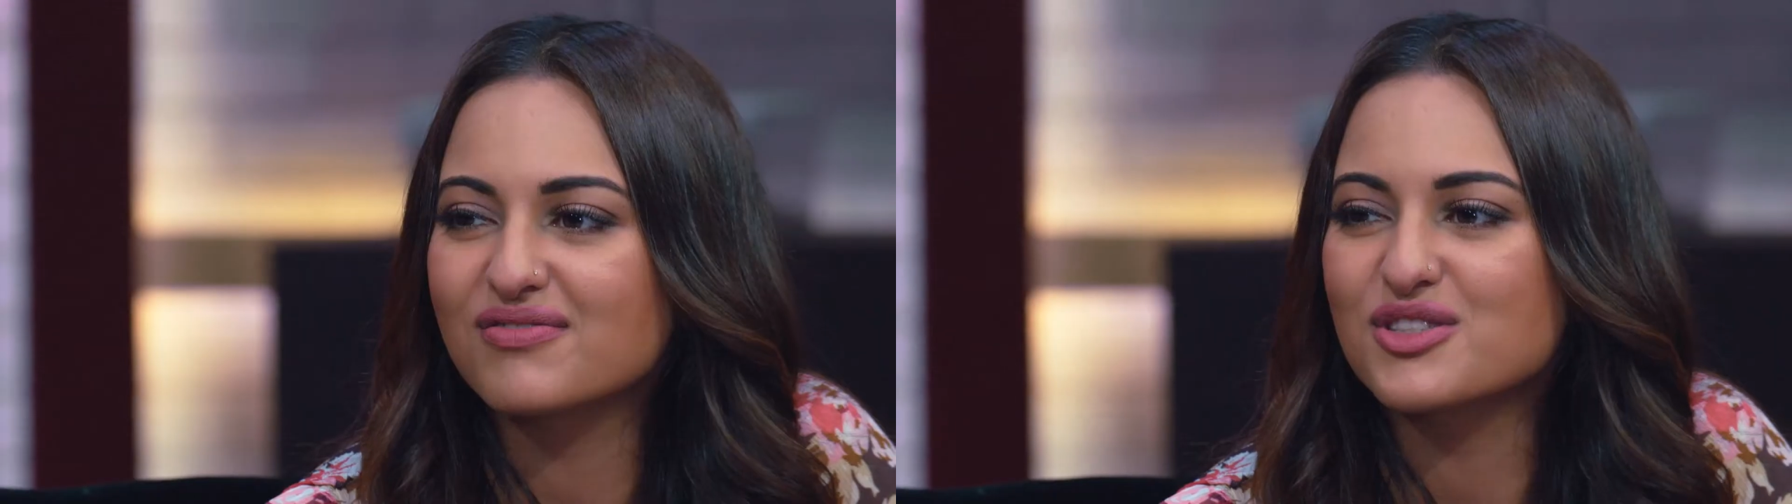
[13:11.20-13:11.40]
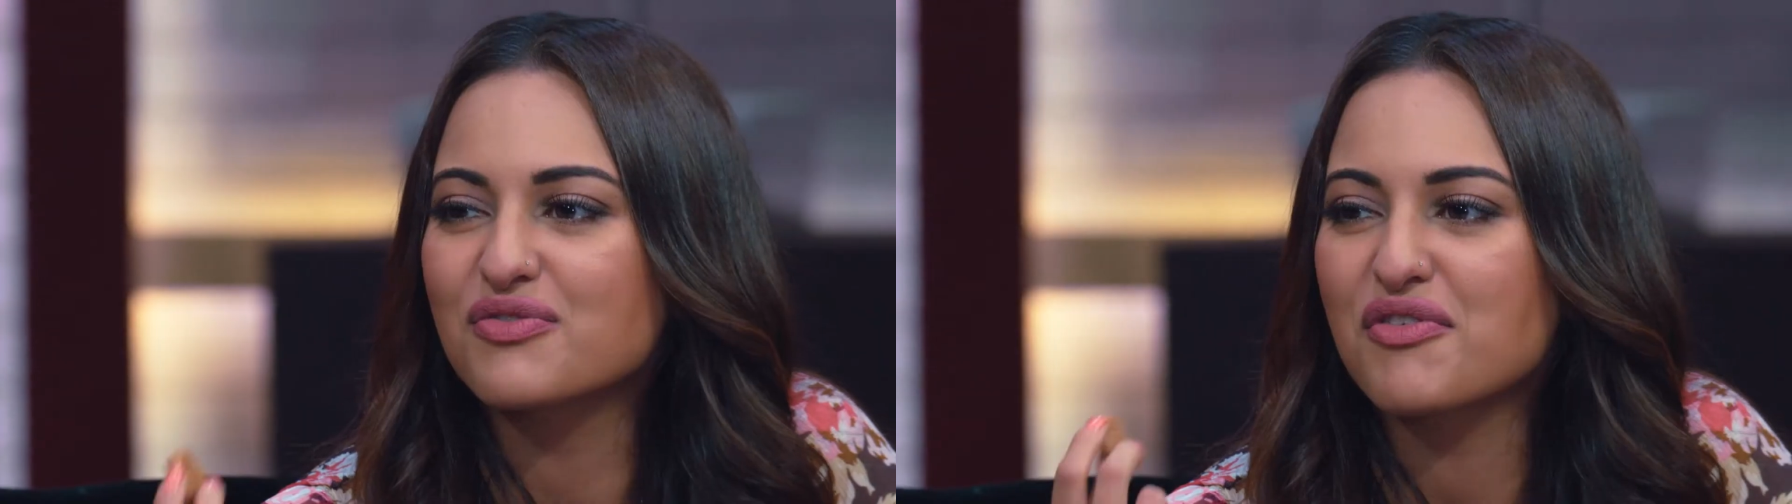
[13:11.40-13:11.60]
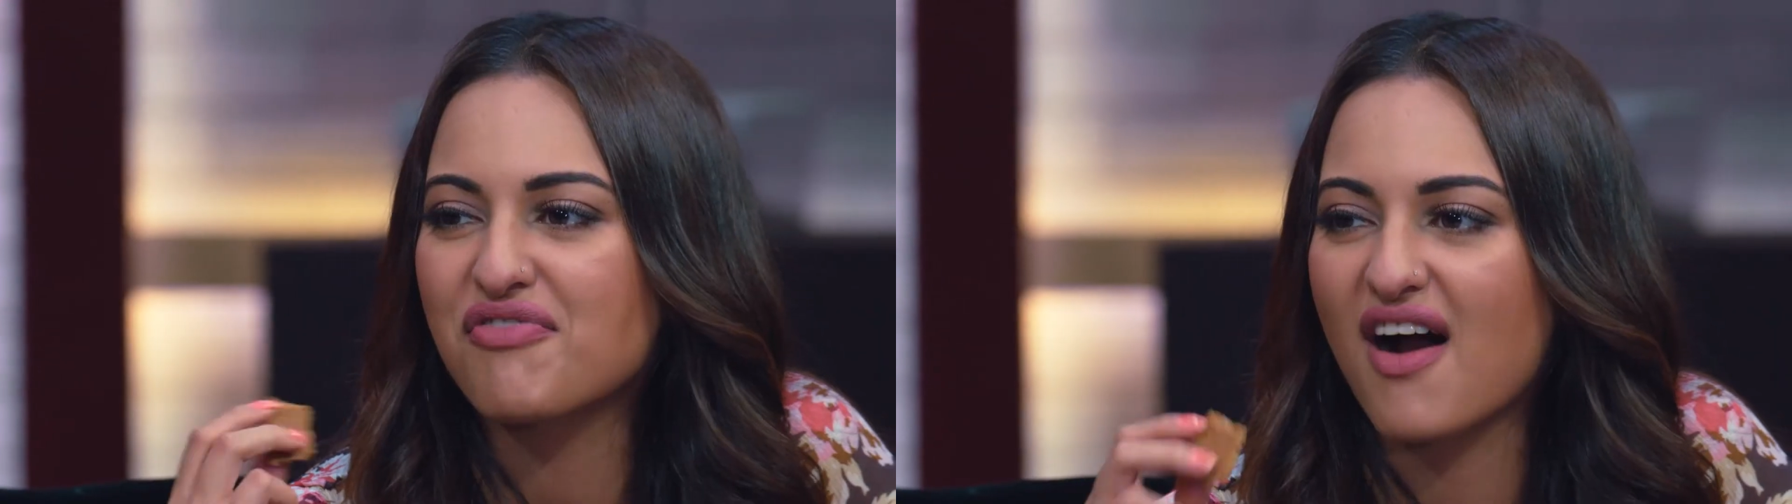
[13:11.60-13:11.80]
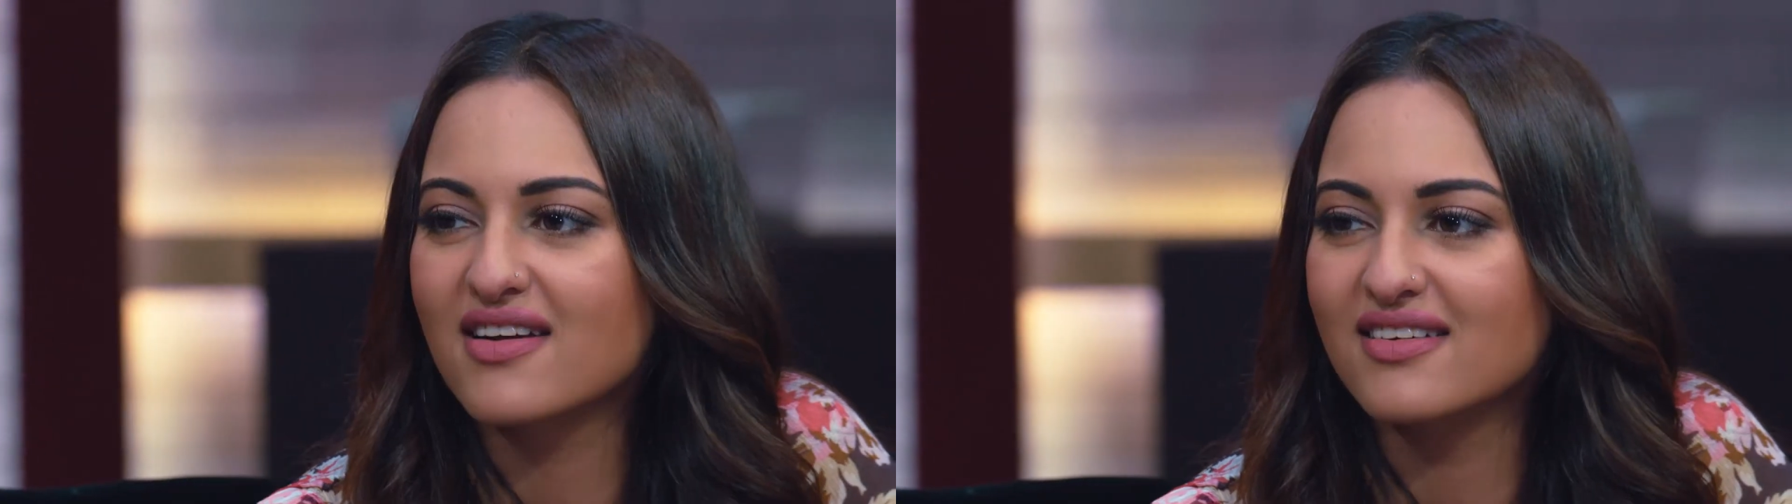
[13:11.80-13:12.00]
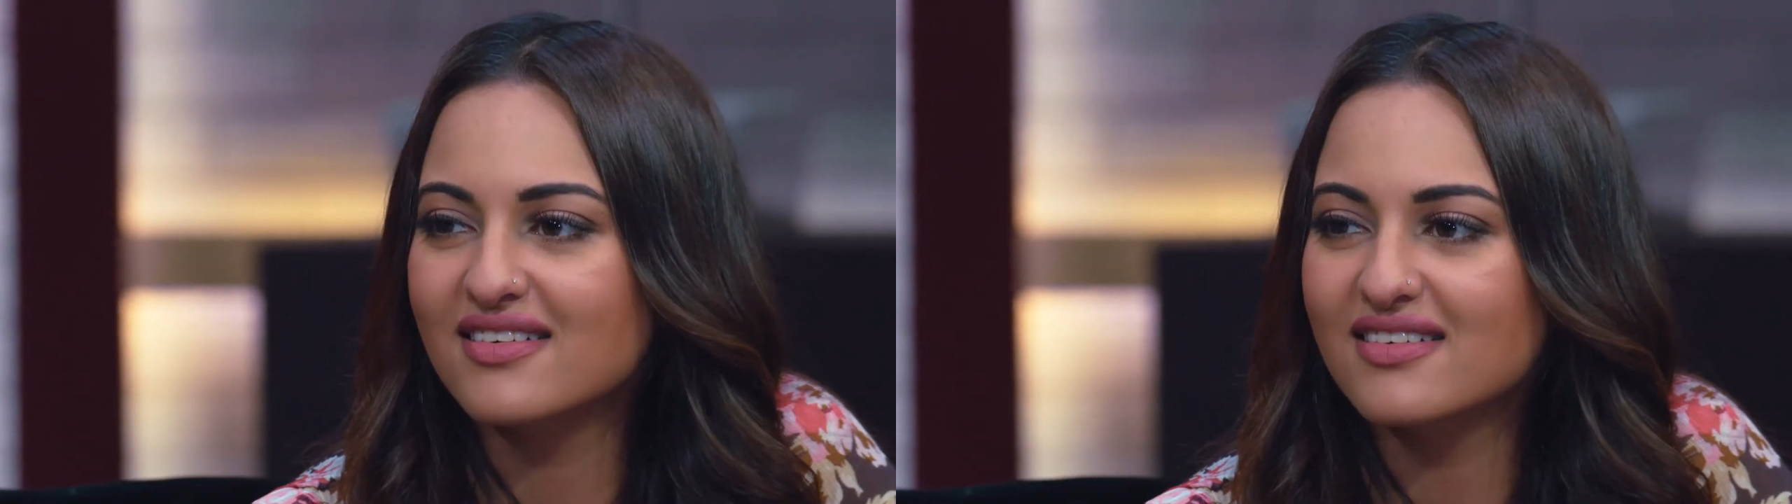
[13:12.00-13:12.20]
just for
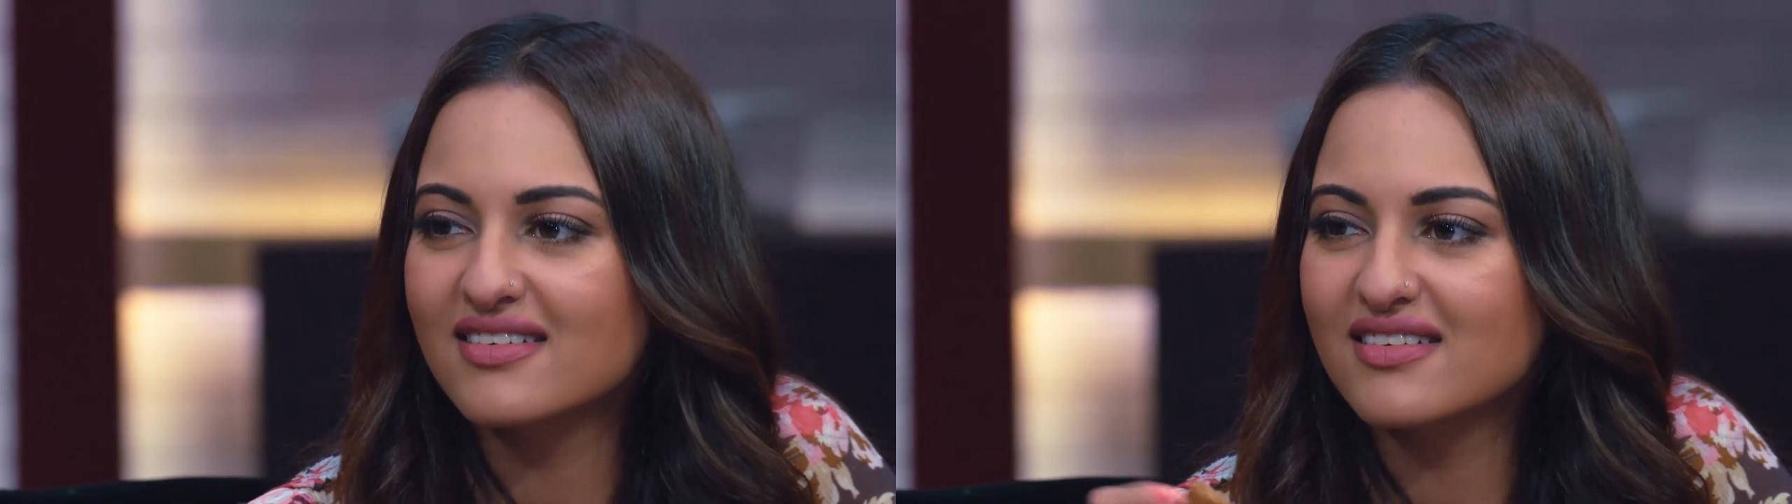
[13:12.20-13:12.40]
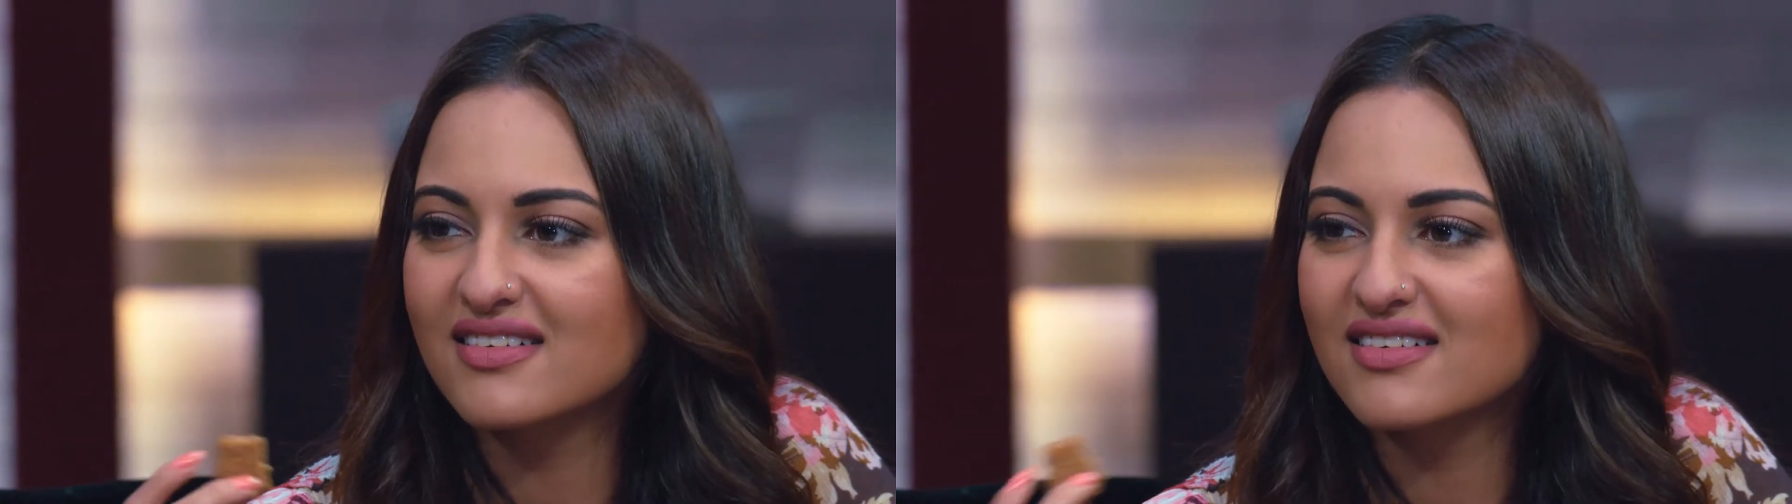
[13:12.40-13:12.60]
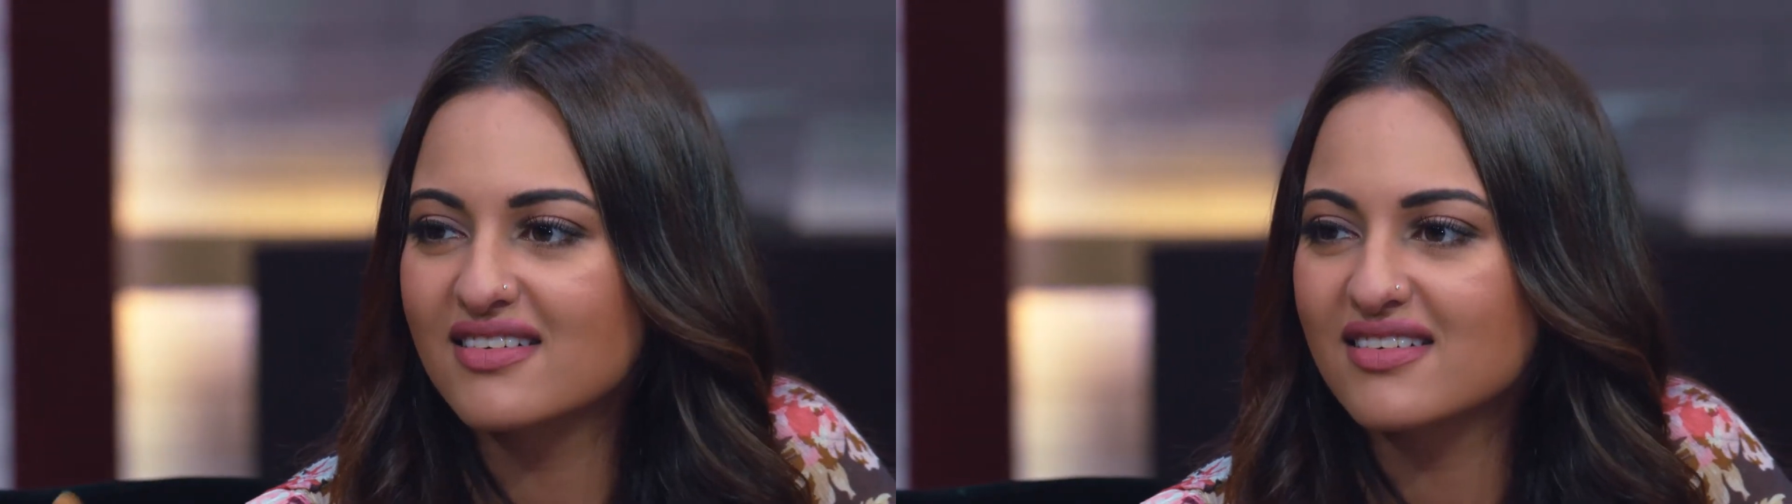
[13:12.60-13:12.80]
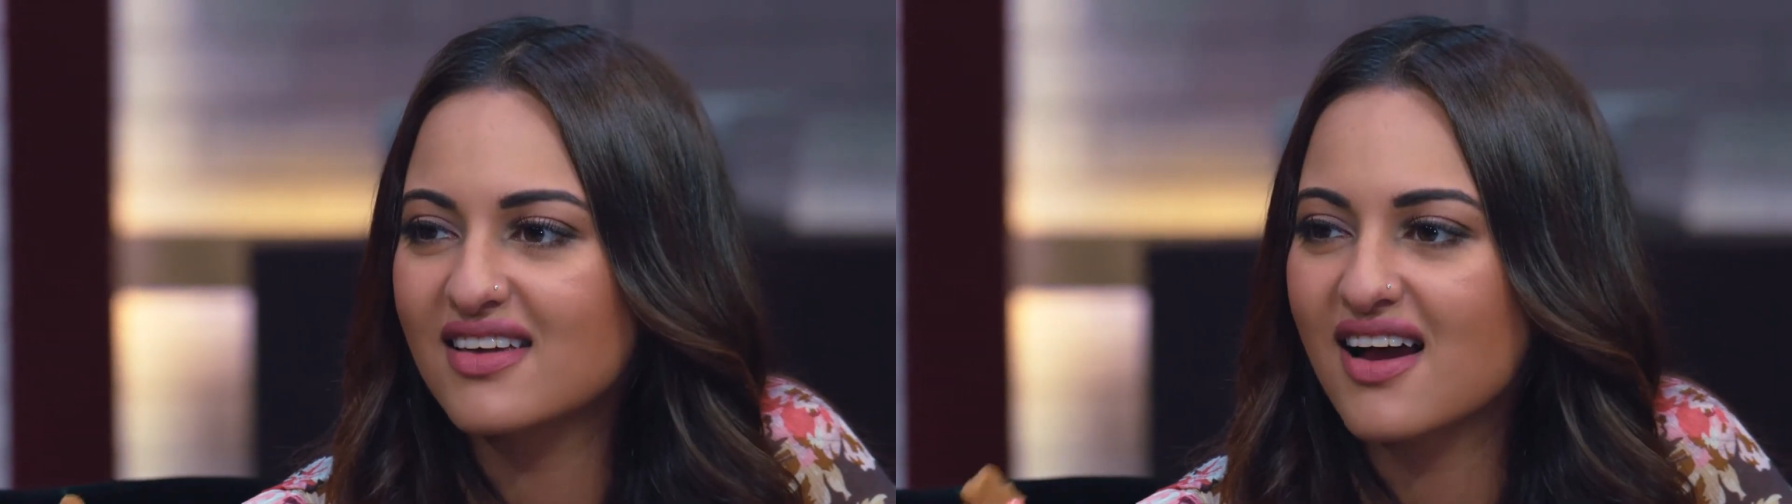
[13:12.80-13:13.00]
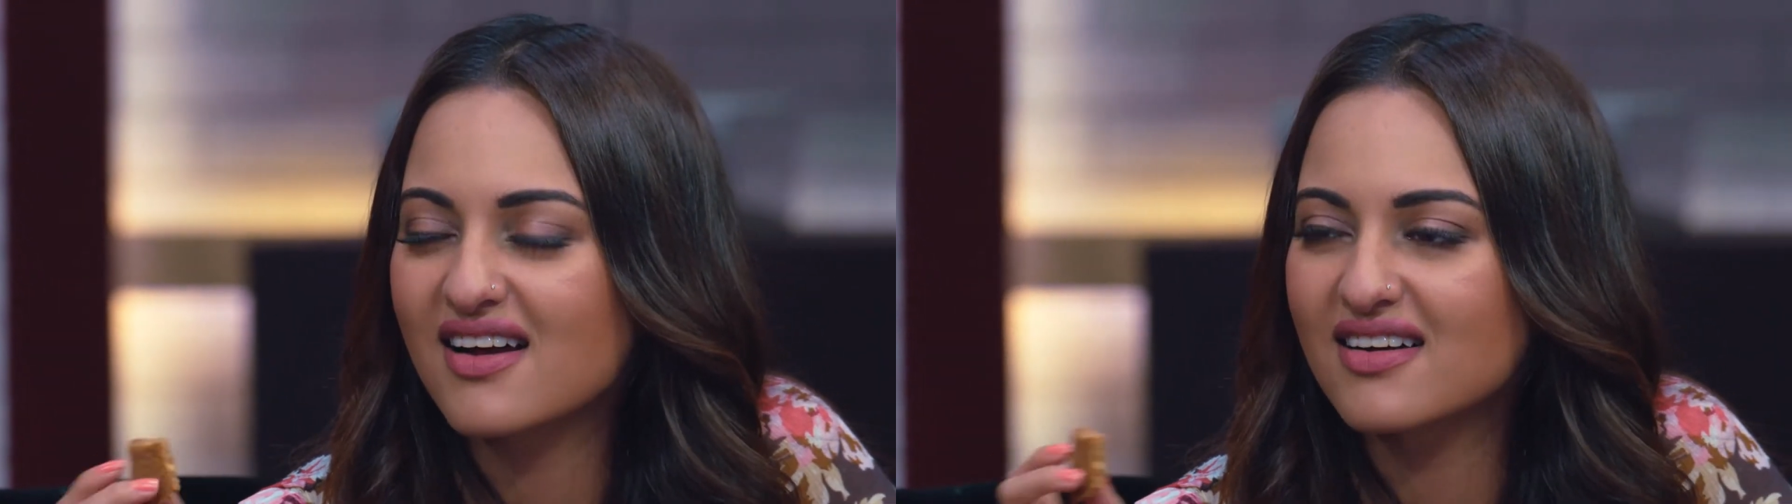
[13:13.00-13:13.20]
fun.
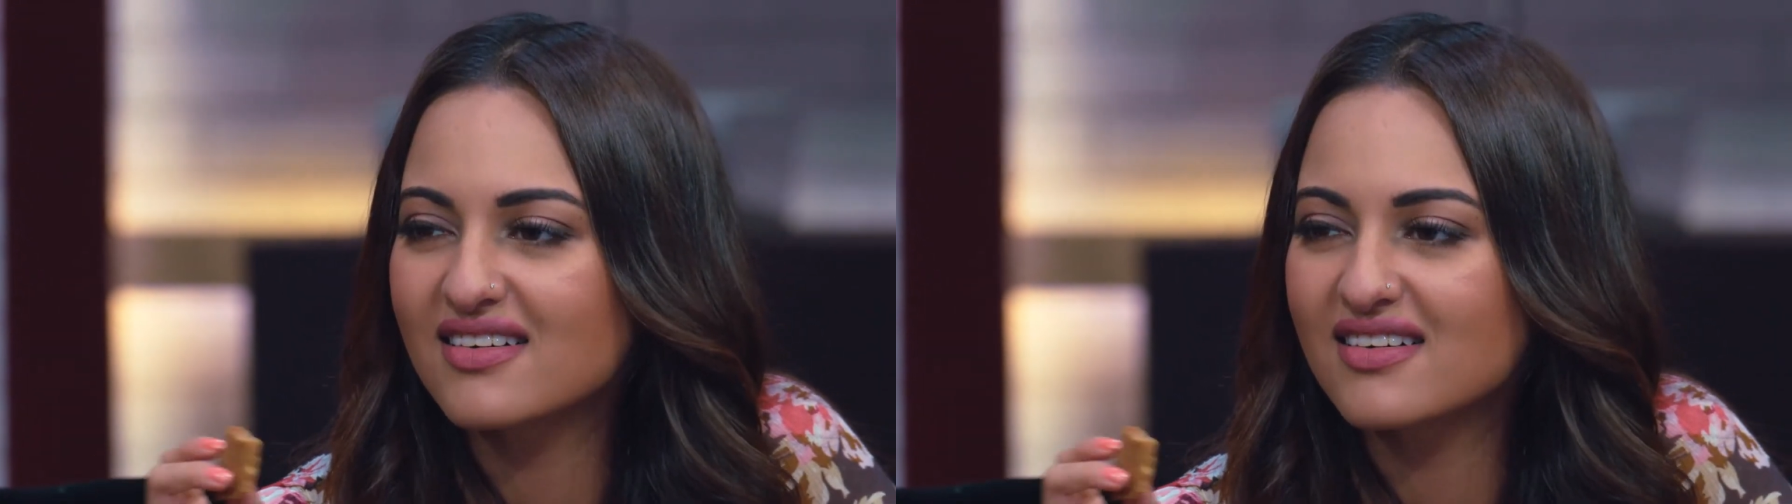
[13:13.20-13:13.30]
Yeah.